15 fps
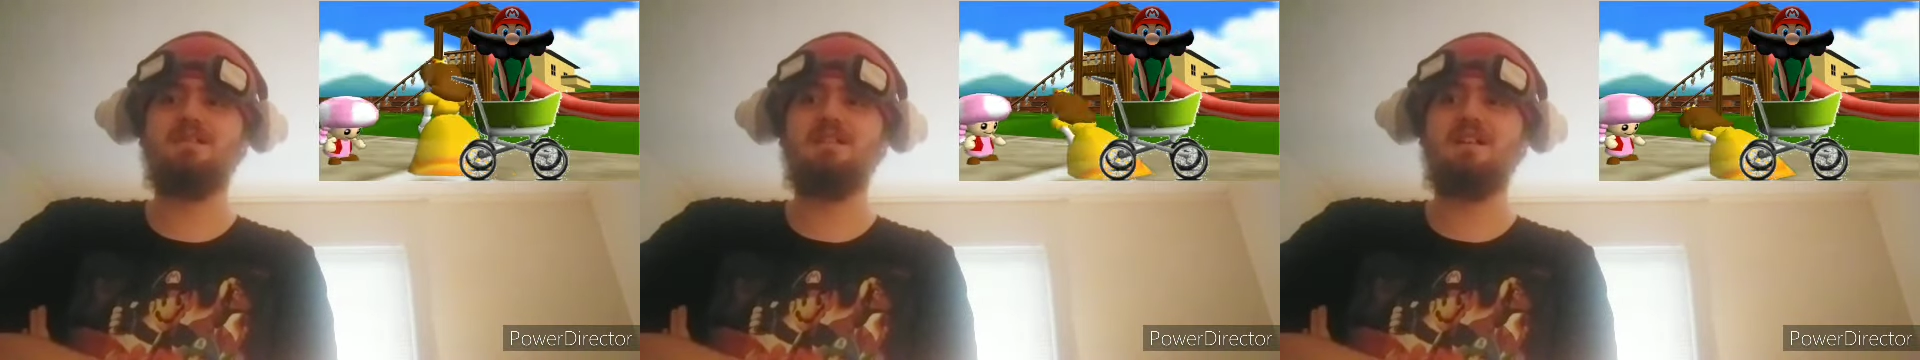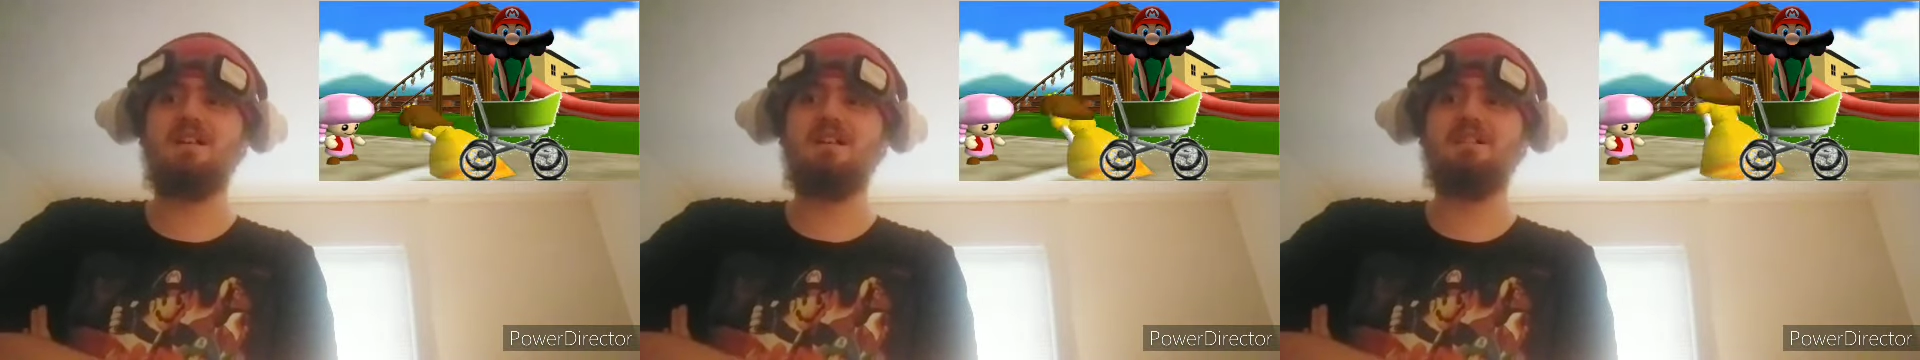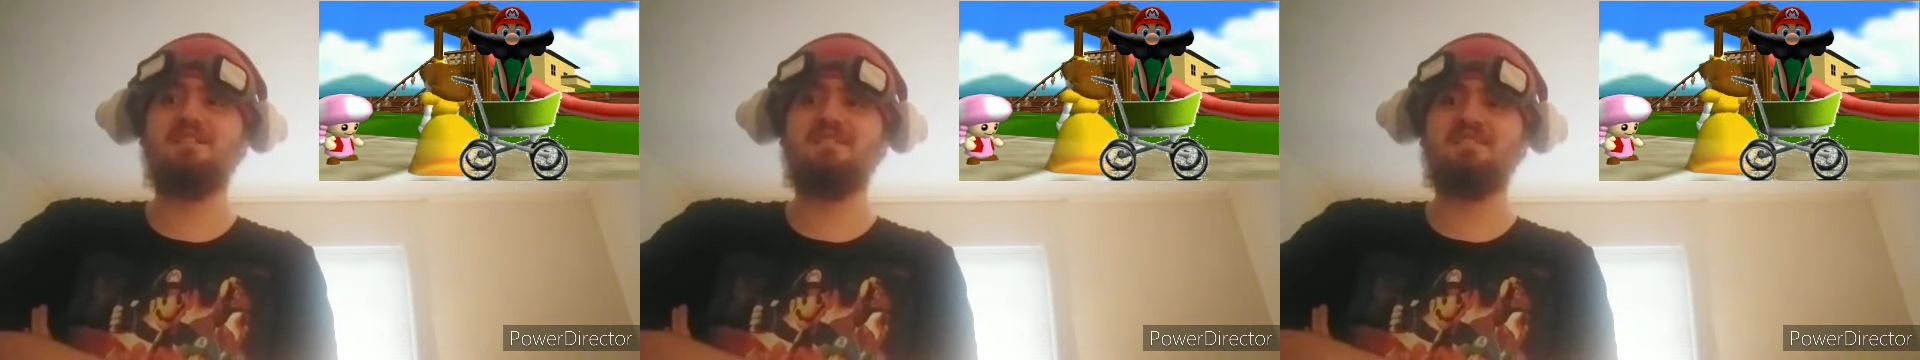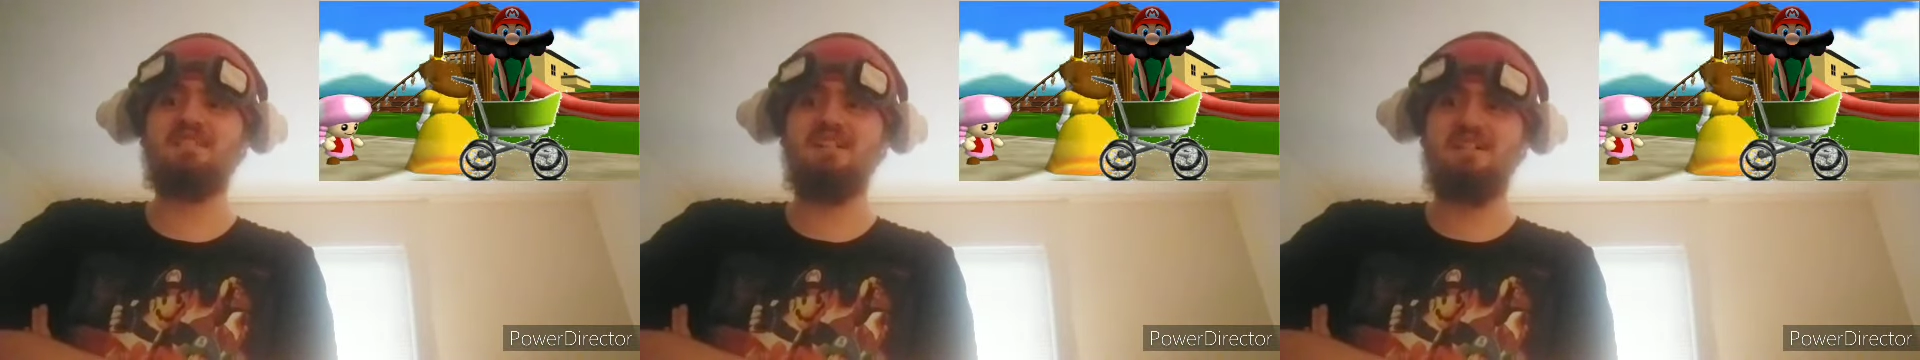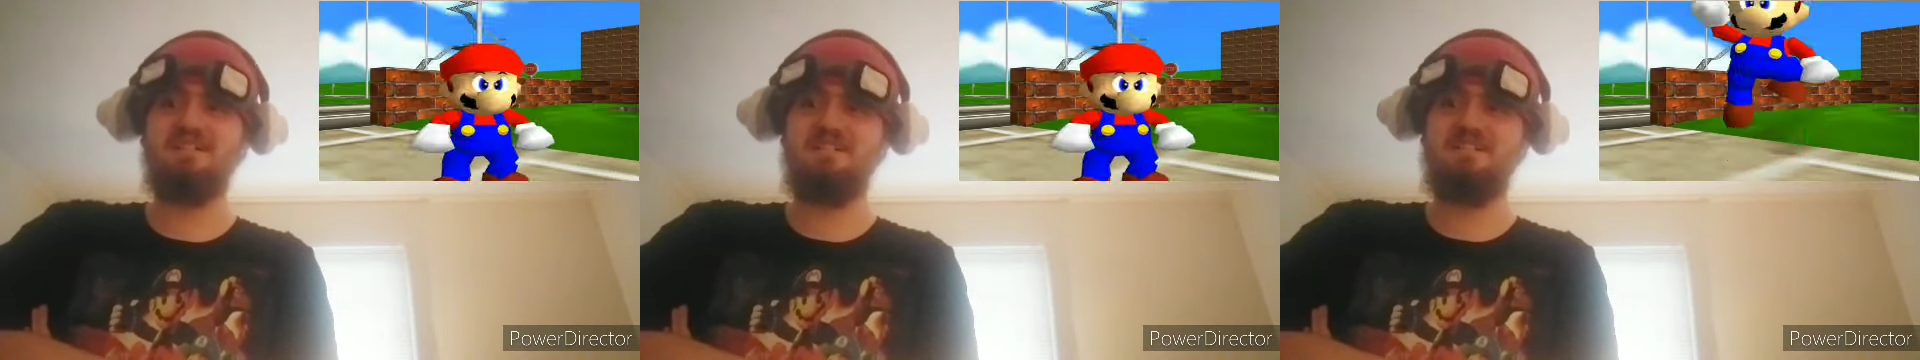Oh,
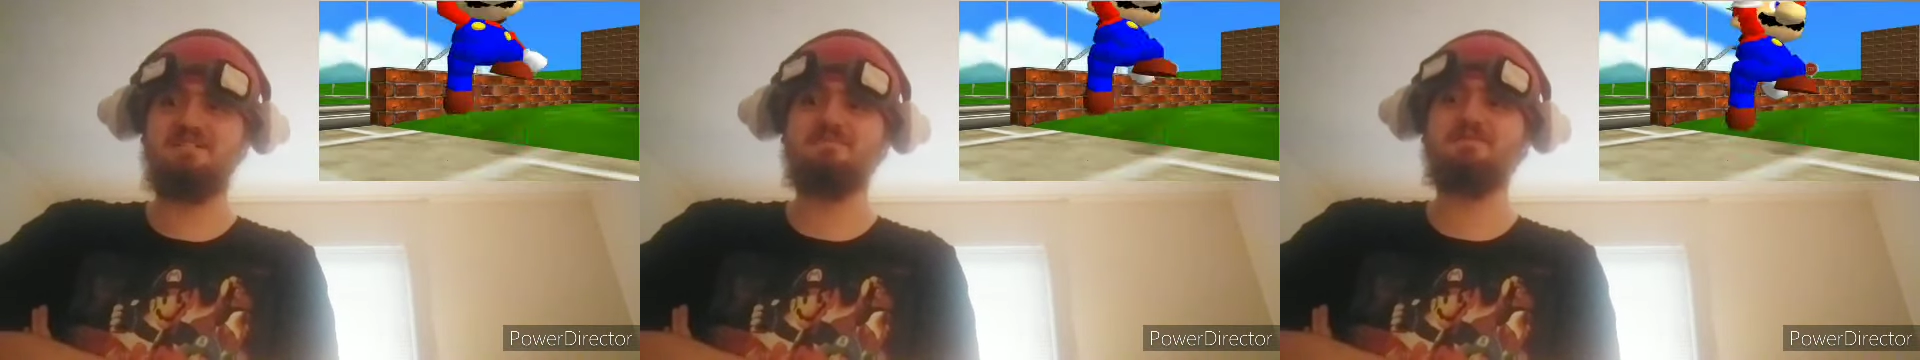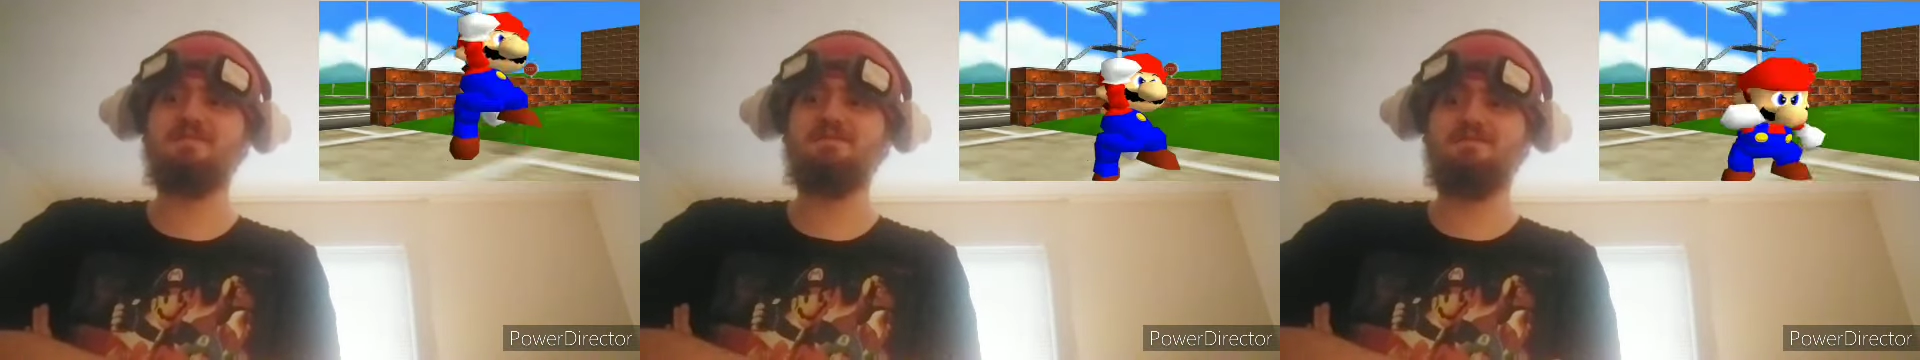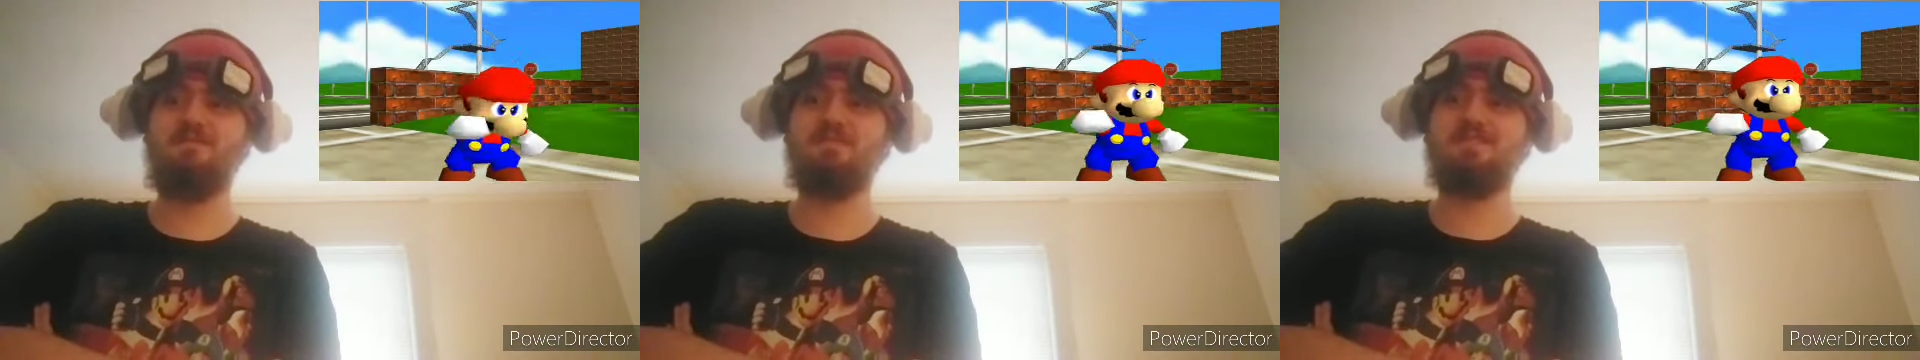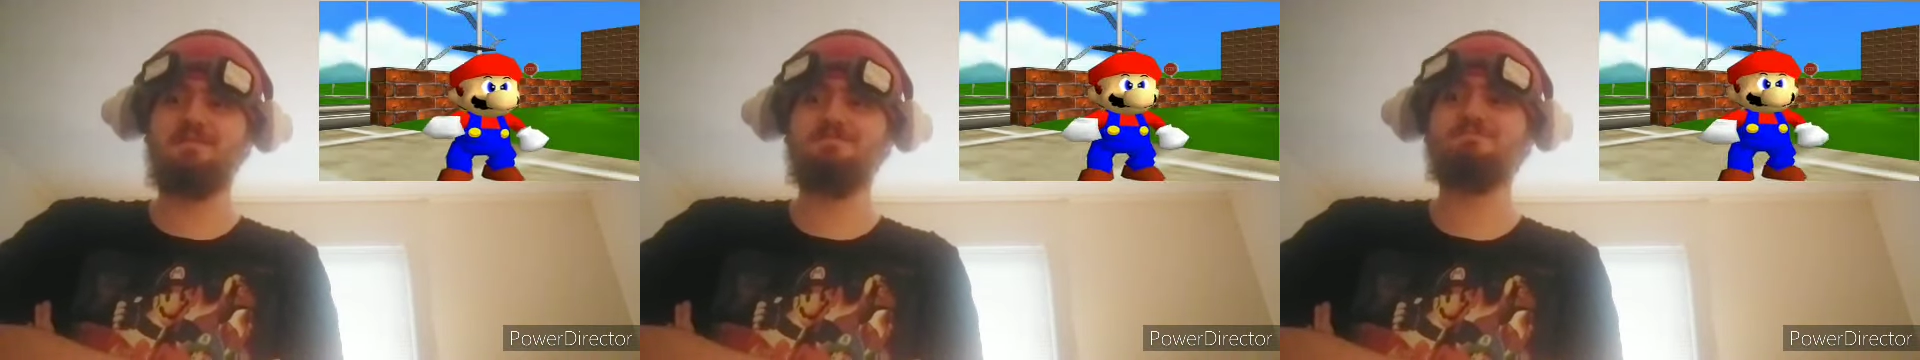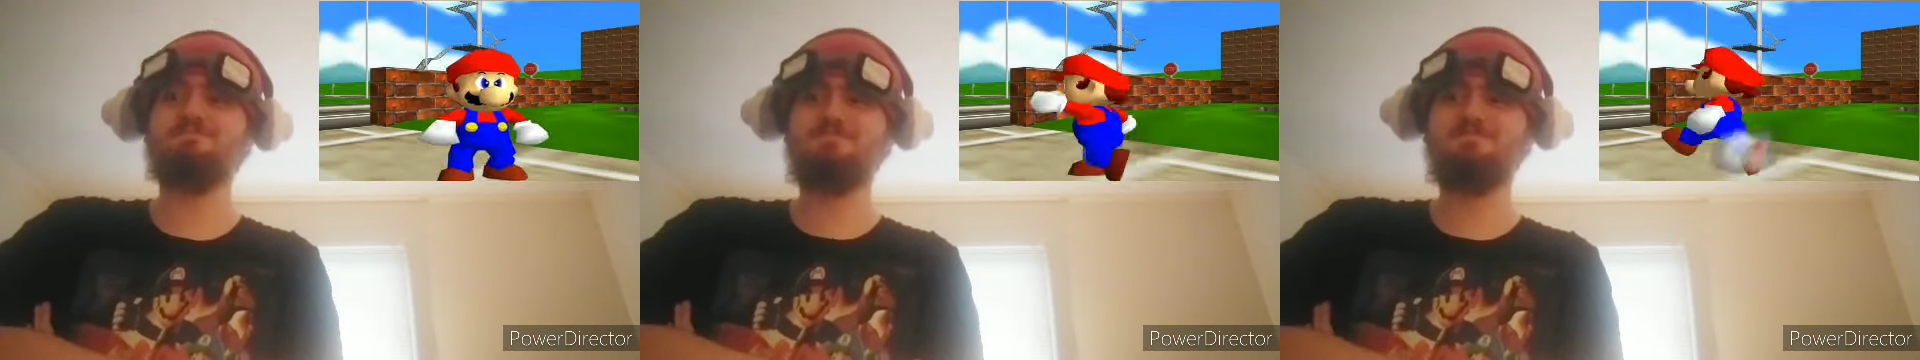yeah. The
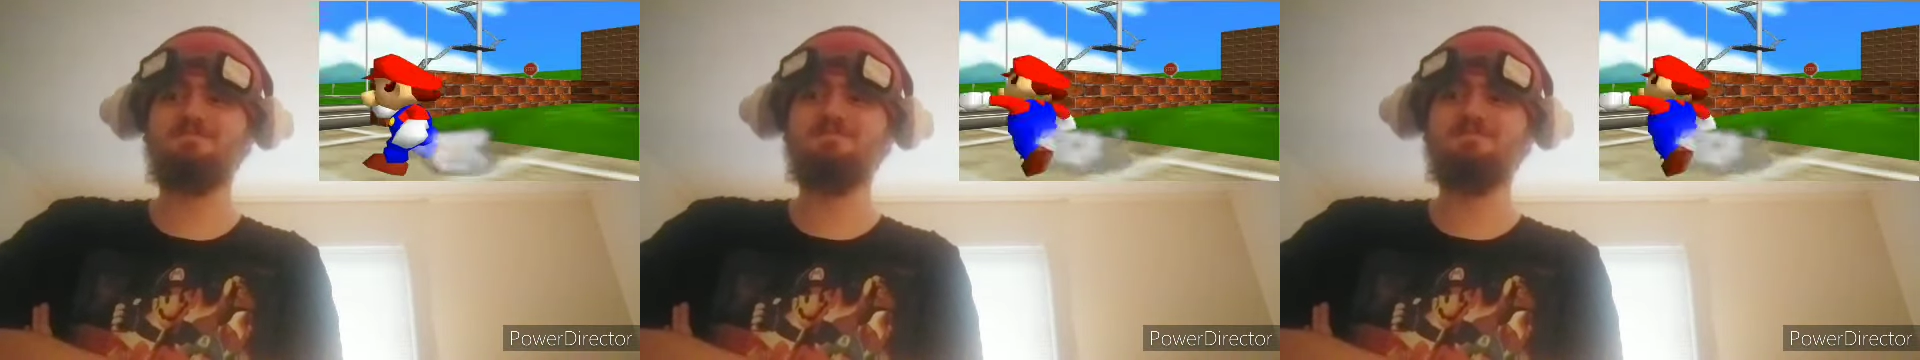freaking.